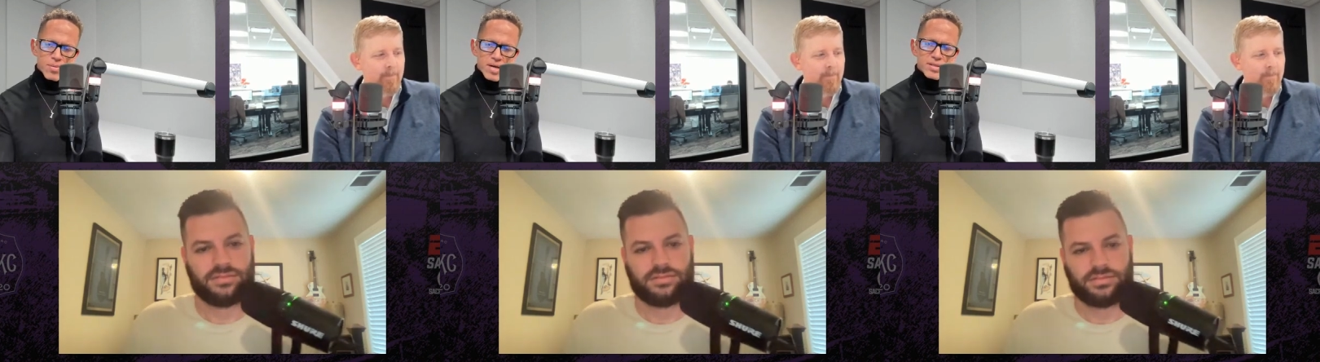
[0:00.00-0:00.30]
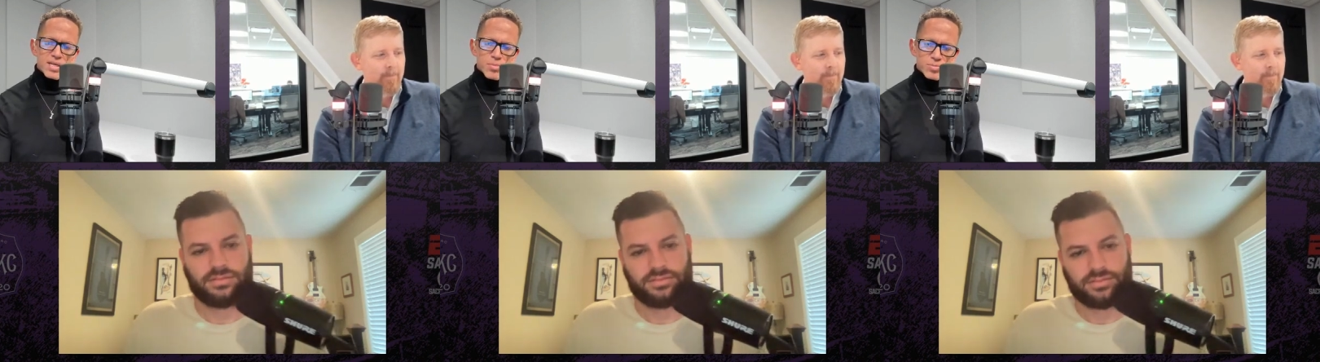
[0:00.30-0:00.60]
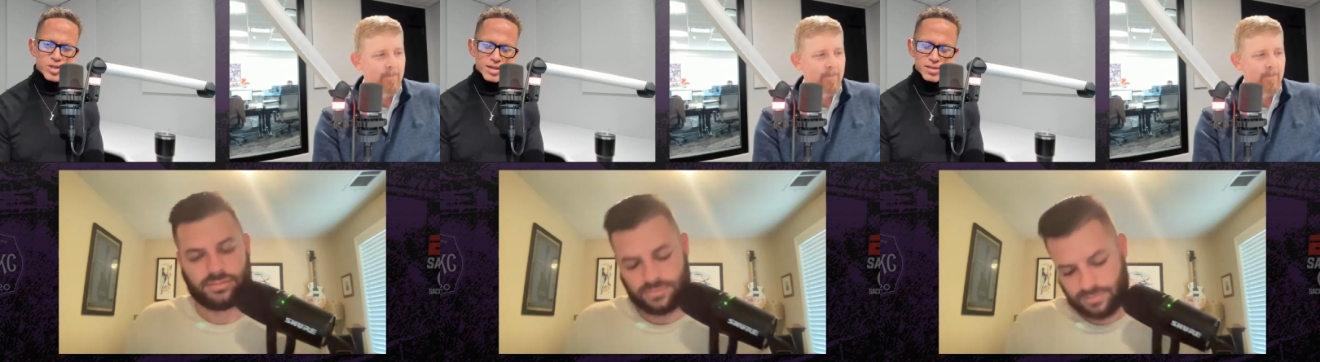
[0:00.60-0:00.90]
Speaker 1: about team
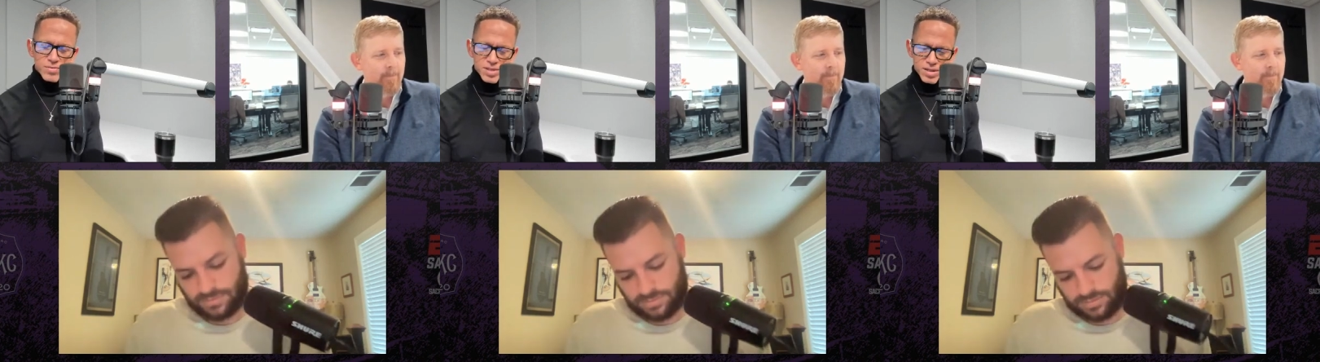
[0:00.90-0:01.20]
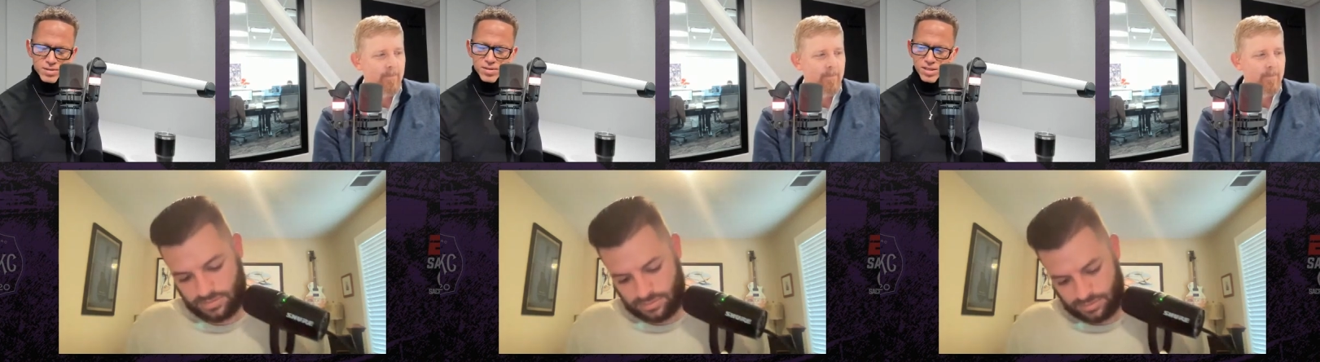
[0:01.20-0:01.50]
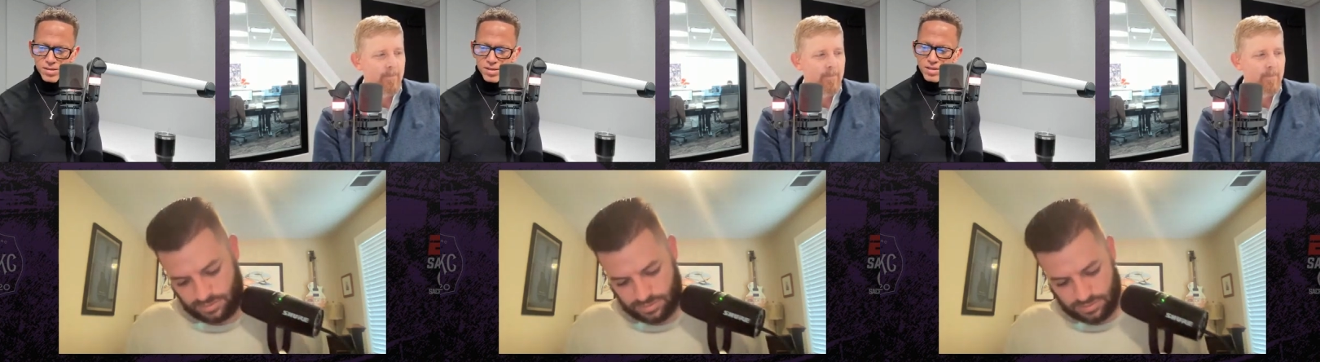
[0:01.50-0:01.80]
objectives, and that's,
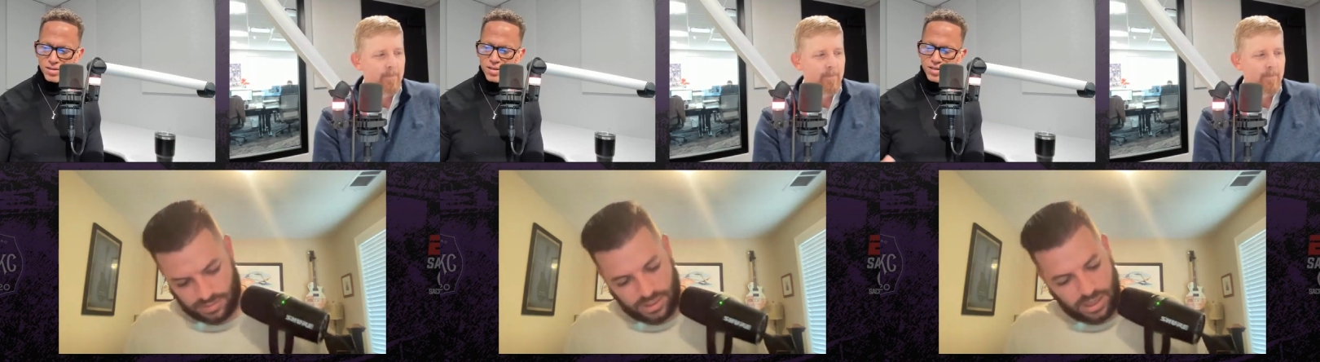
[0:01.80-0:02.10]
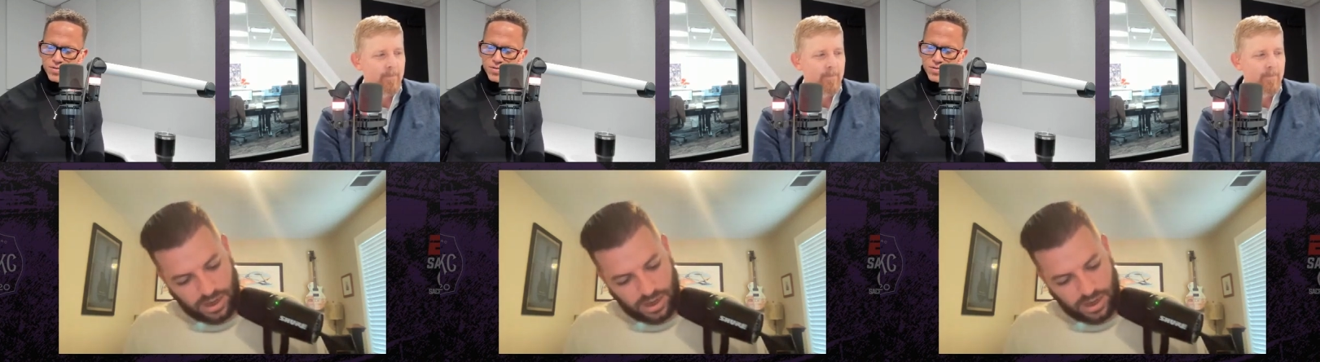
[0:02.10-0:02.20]
that's, that's,
Speaker 2: that's yeah.